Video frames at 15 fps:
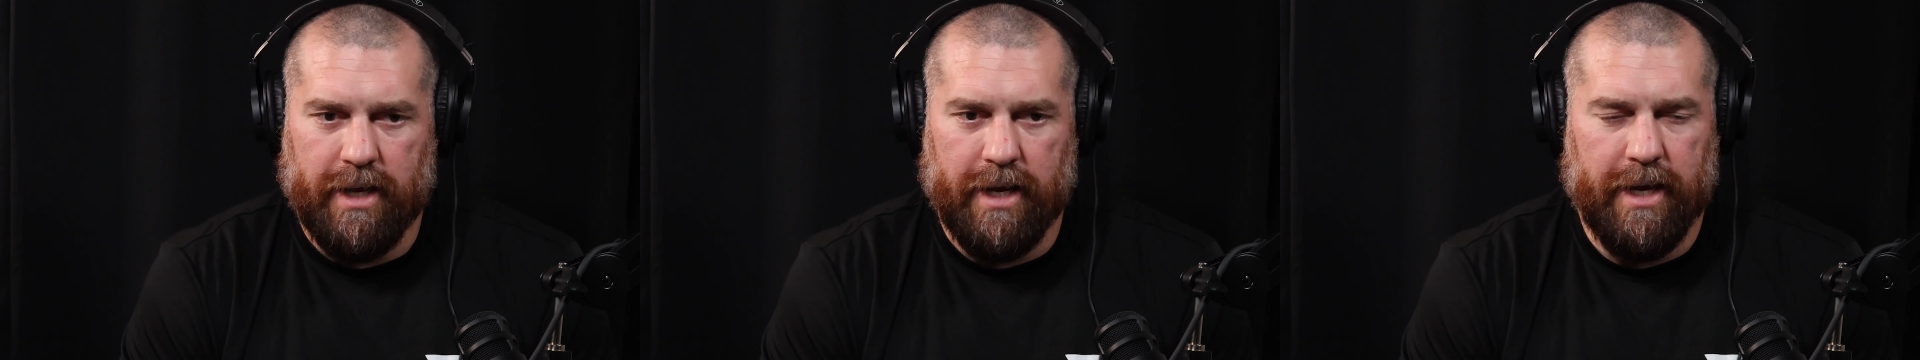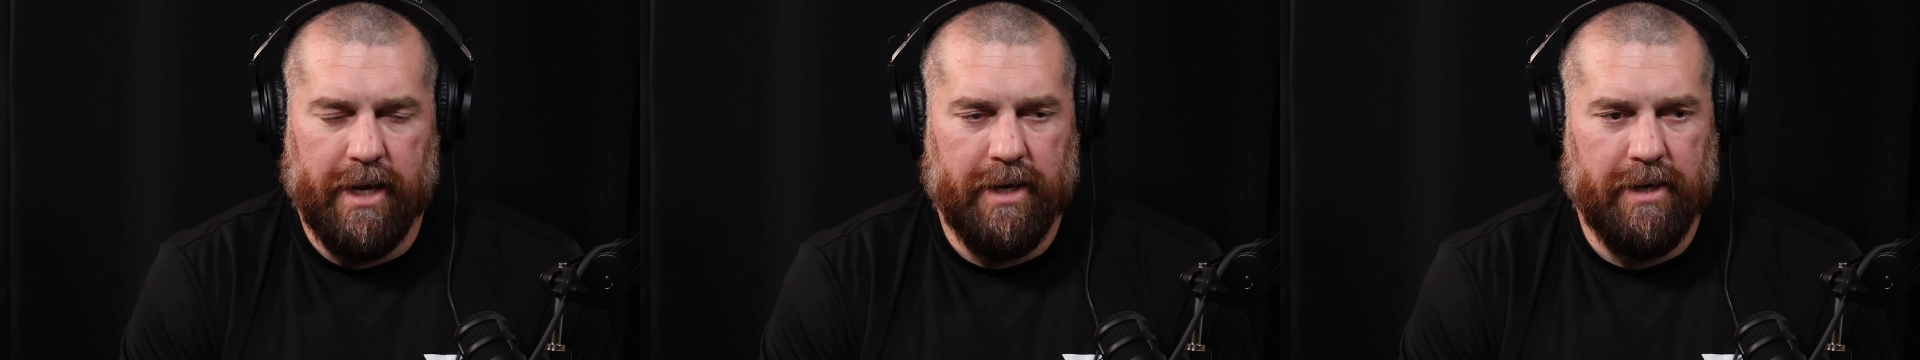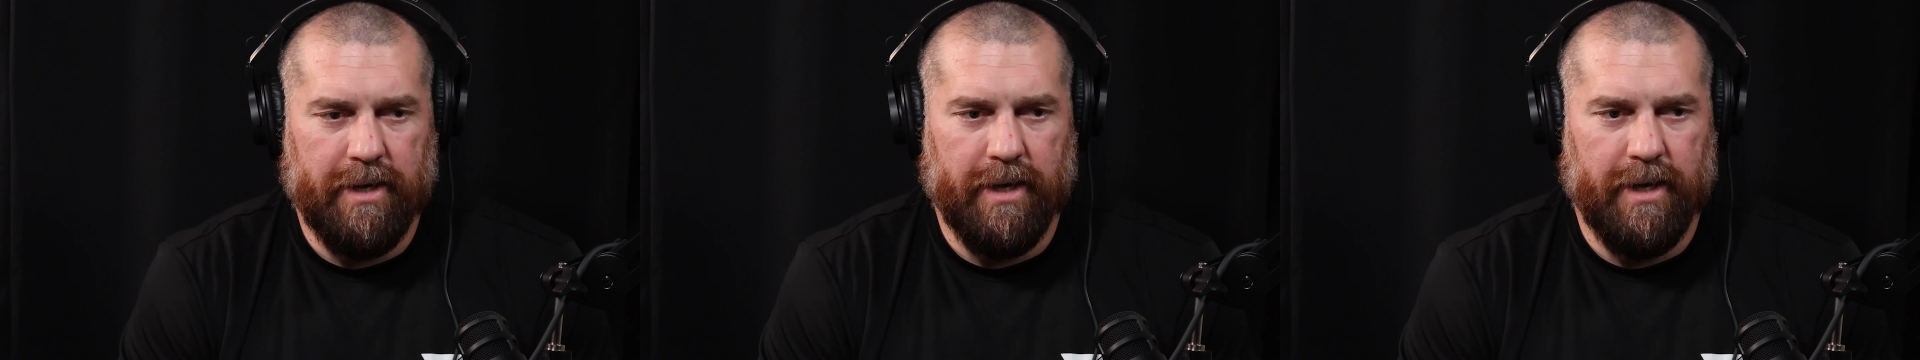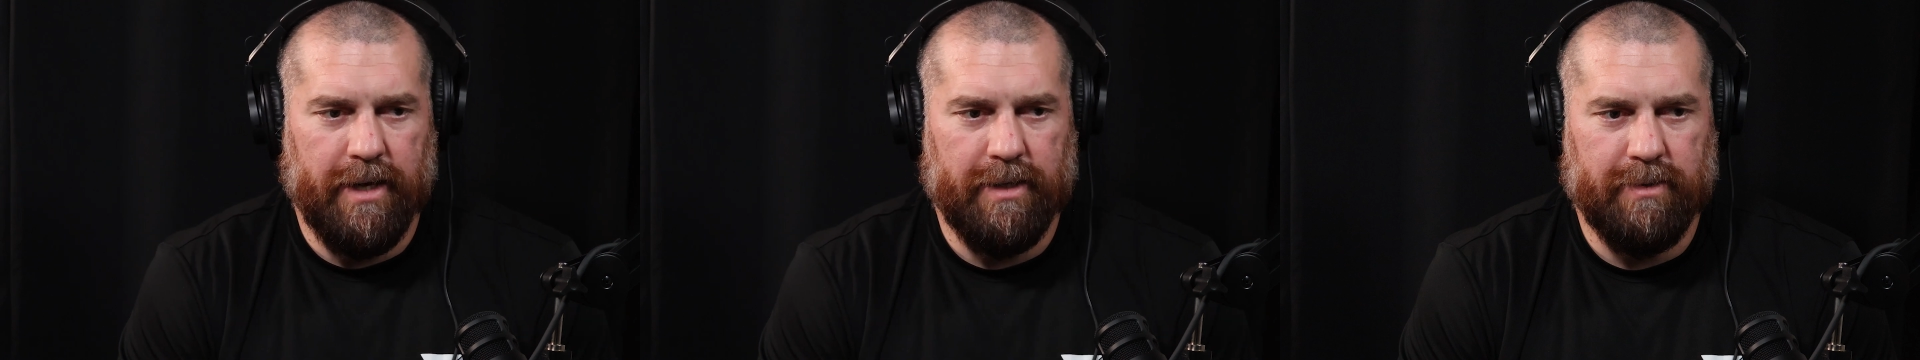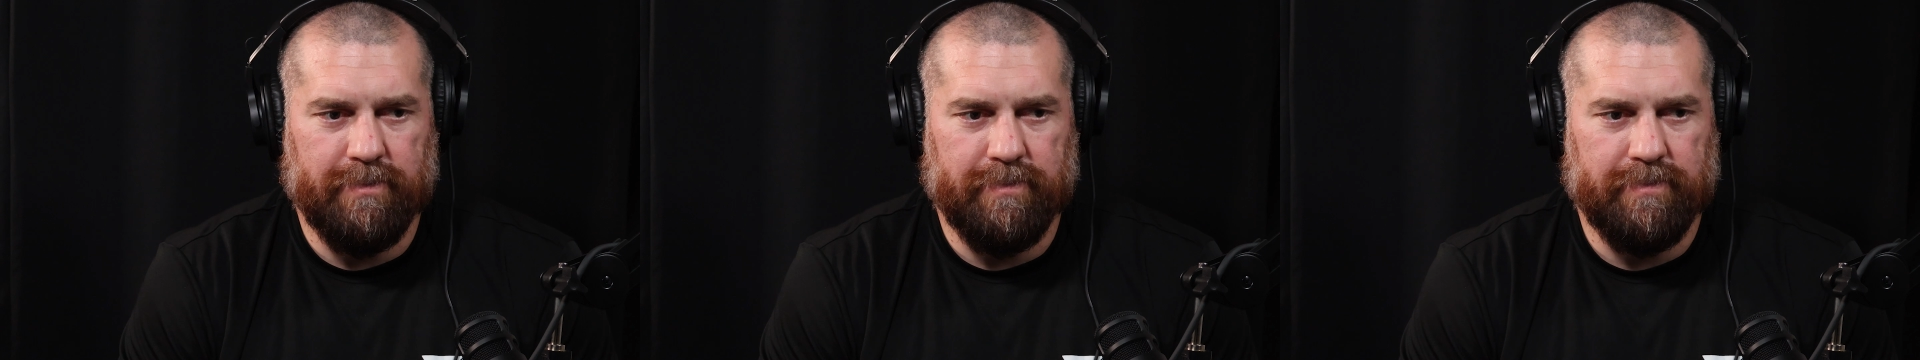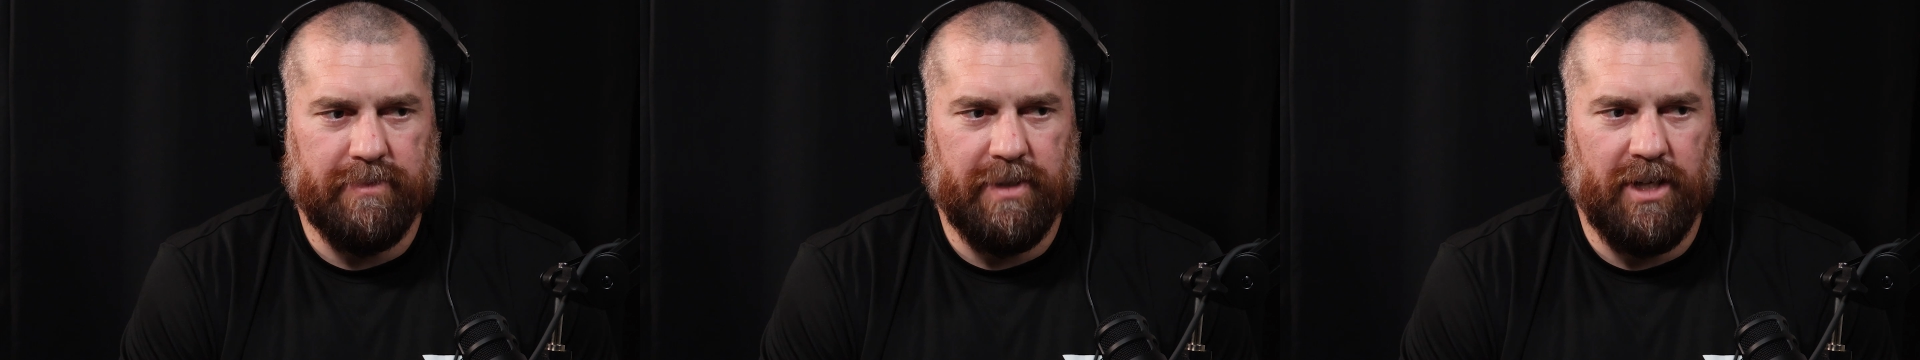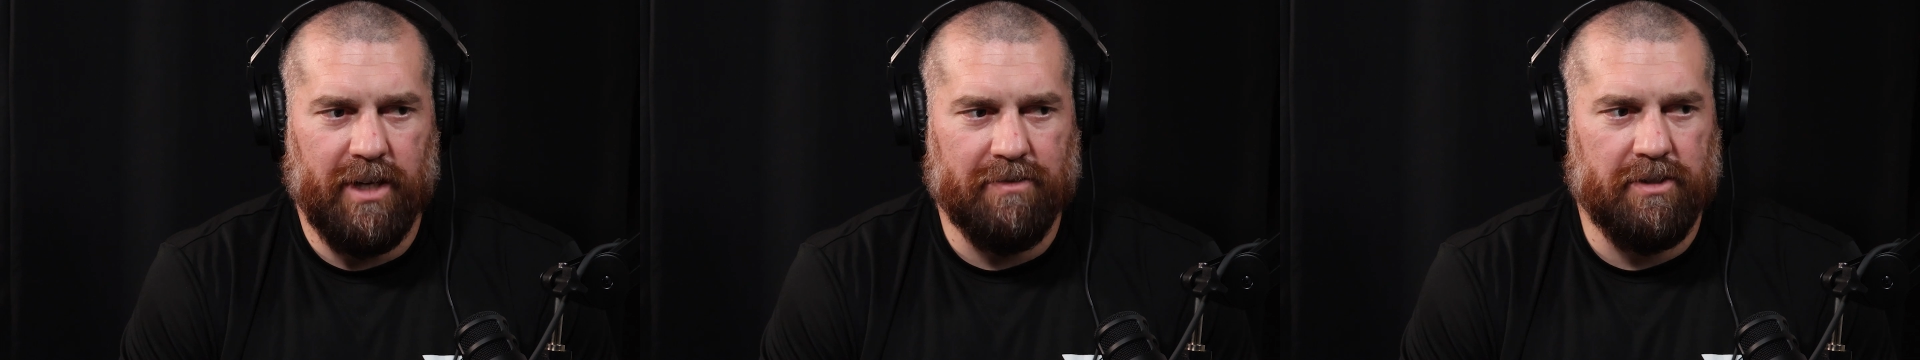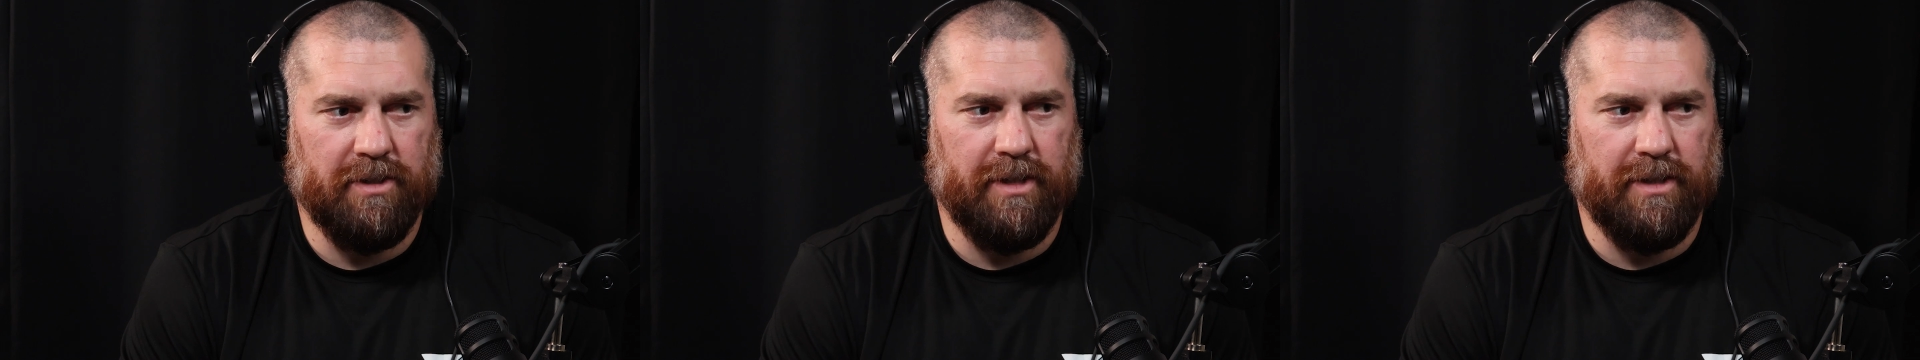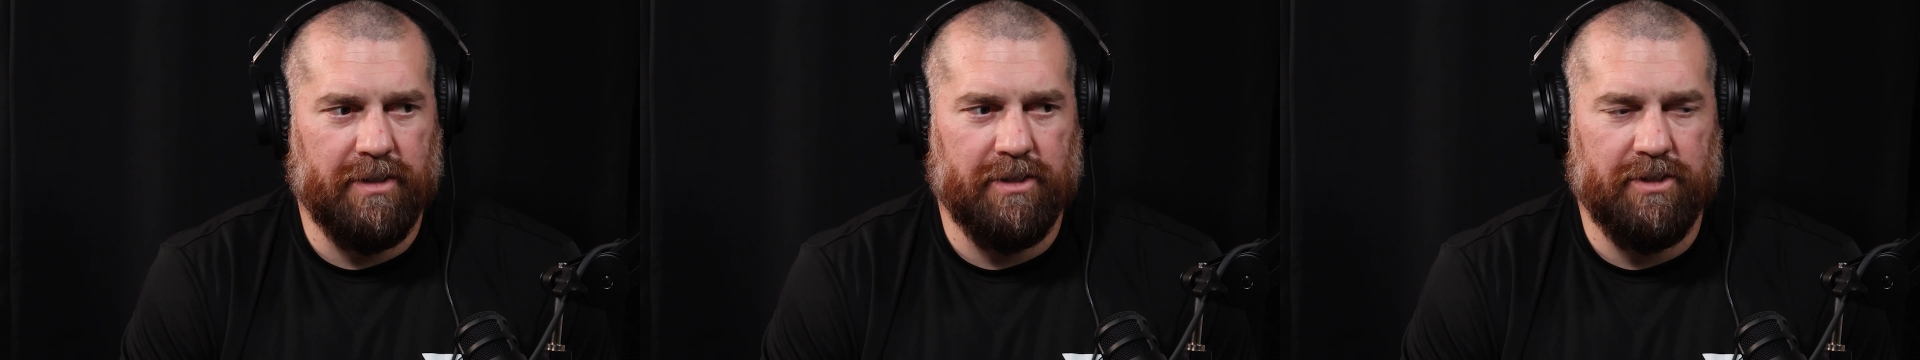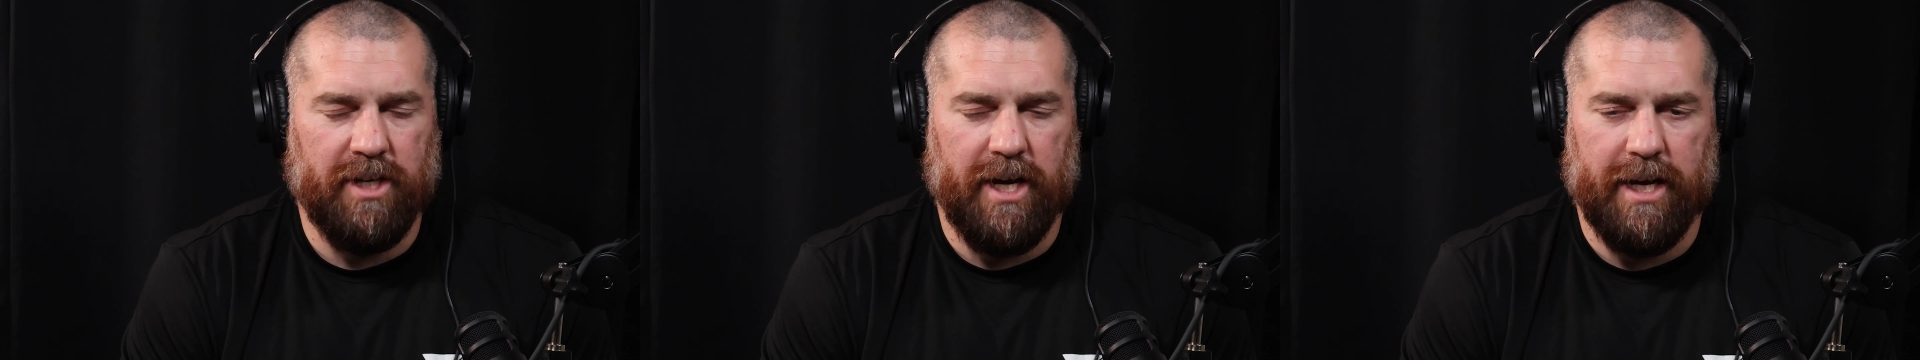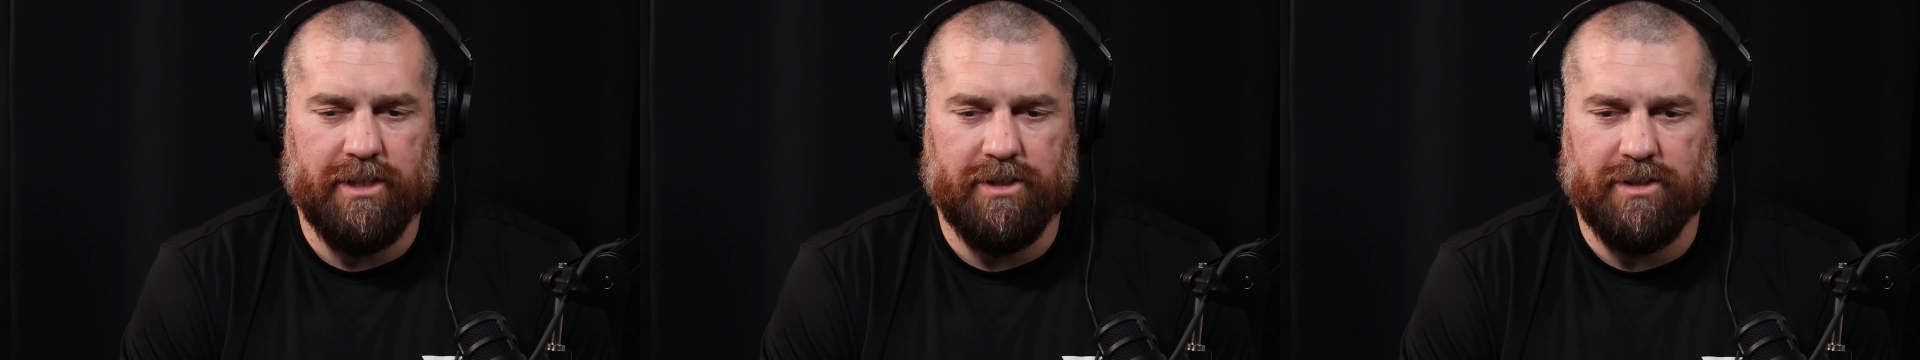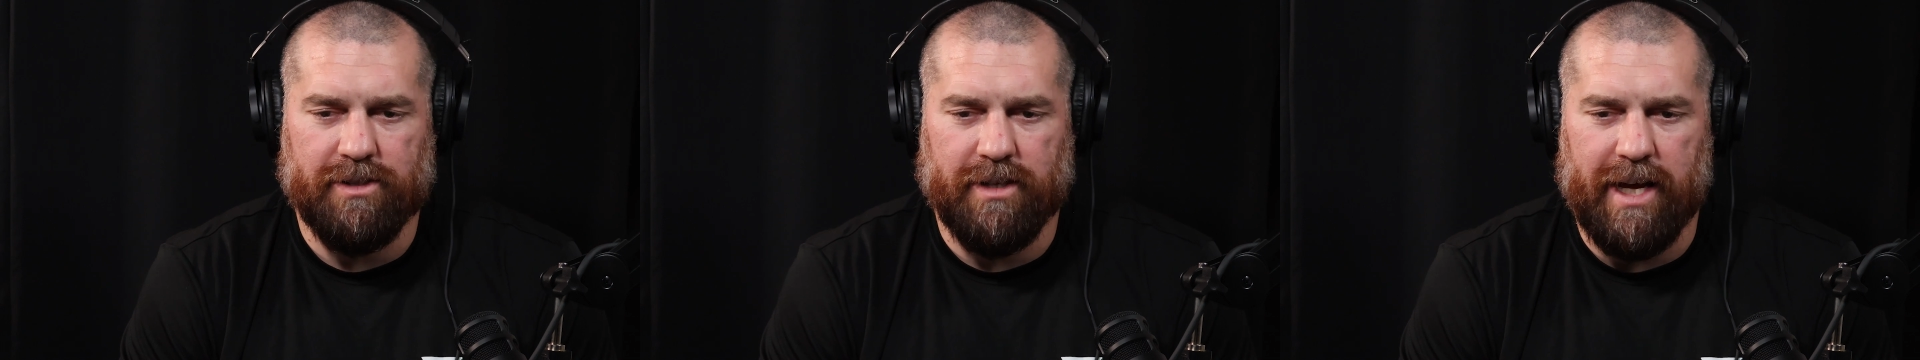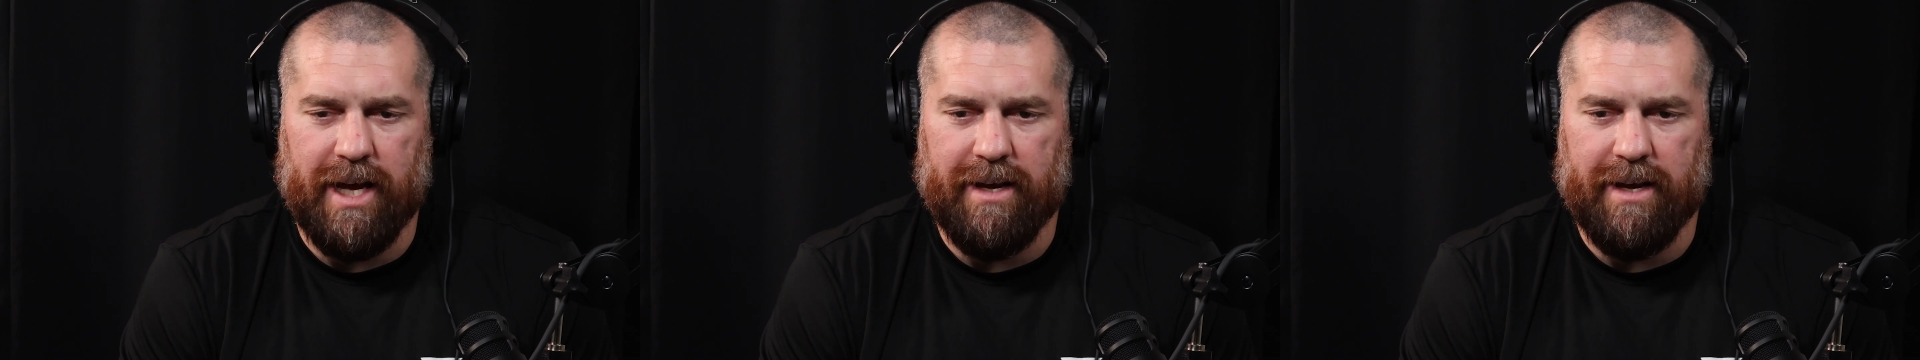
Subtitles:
and obviously the Giants